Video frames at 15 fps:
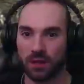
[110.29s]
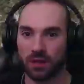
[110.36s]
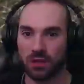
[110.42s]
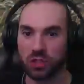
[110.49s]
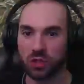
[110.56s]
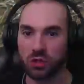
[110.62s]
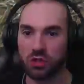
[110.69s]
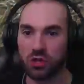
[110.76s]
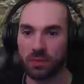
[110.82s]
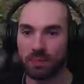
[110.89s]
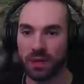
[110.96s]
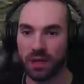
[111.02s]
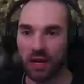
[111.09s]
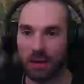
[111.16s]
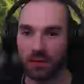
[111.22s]
So you could
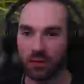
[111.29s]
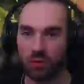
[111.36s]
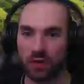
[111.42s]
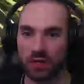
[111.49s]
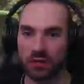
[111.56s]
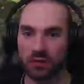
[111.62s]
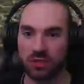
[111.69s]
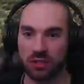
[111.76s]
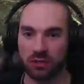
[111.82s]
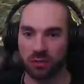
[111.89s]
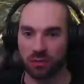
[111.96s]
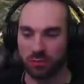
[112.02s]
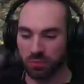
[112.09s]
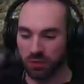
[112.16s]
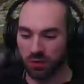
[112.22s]
pick up and reuse this one.
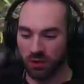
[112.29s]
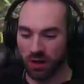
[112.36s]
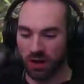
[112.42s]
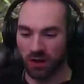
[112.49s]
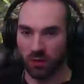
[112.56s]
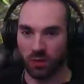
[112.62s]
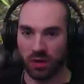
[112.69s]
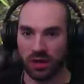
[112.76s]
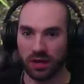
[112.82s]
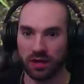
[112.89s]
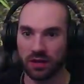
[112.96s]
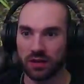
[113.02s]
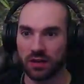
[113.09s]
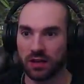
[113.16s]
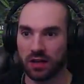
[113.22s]
Let's pull her out of the way
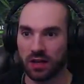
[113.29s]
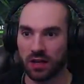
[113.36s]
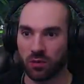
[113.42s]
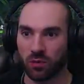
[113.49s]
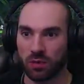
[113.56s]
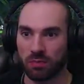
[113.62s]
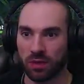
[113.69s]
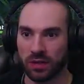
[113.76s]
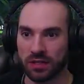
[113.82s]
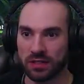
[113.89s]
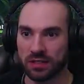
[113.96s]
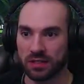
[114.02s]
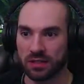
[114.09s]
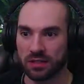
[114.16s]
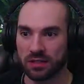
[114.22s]
and replace
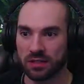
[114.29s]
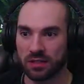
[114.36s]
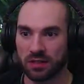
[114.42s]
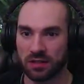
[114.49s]
this.